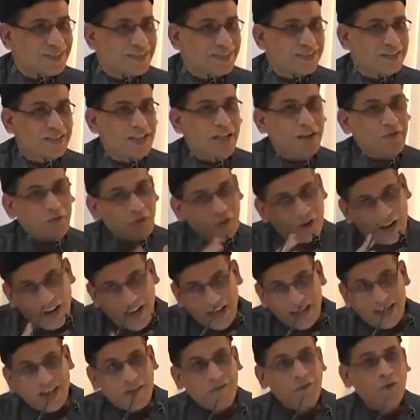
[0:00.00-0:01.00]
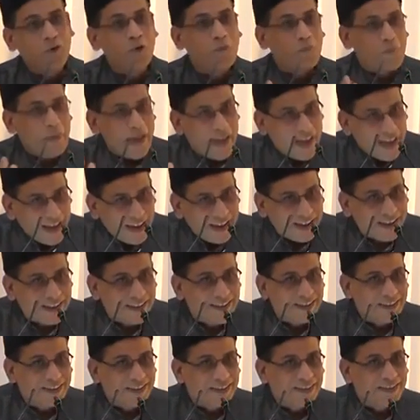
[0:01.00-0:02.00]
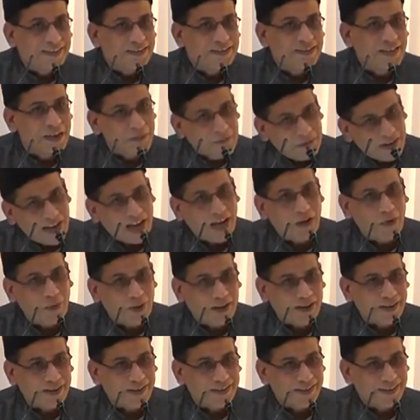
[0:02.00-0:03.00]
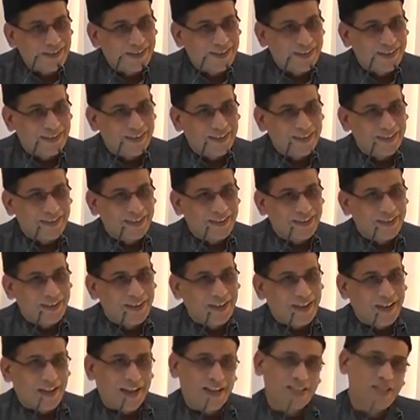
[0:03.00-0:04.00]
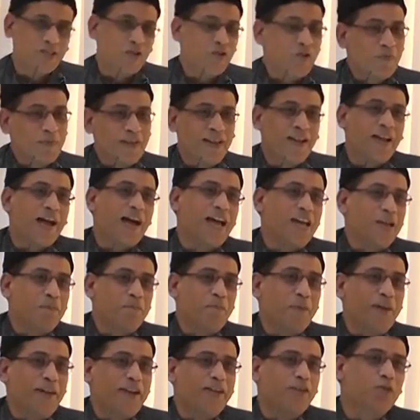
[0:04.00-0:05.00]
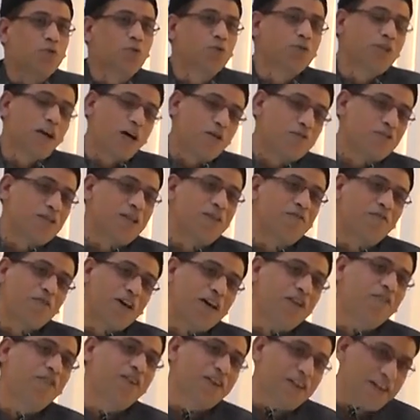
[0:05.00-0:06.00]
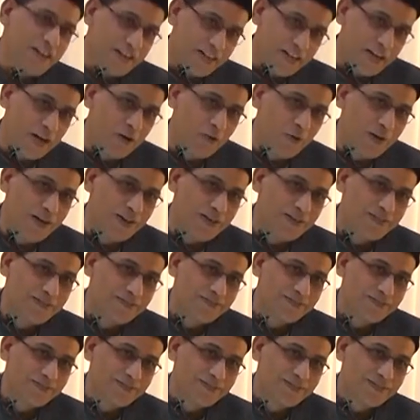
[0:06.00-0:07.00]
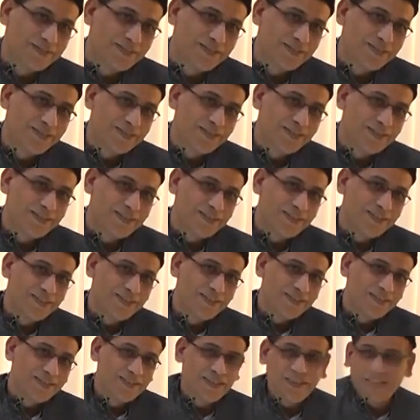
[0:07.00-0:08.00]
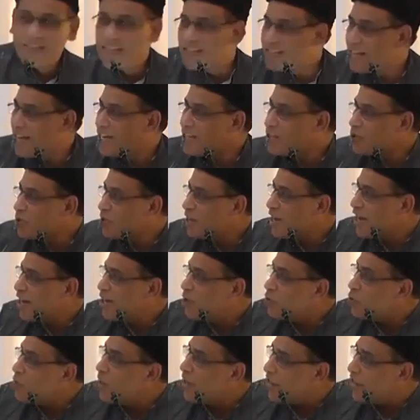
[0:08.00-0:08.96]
Therefore I have to pay some dower. Assuming I pay 2,500 dower. This has also gone to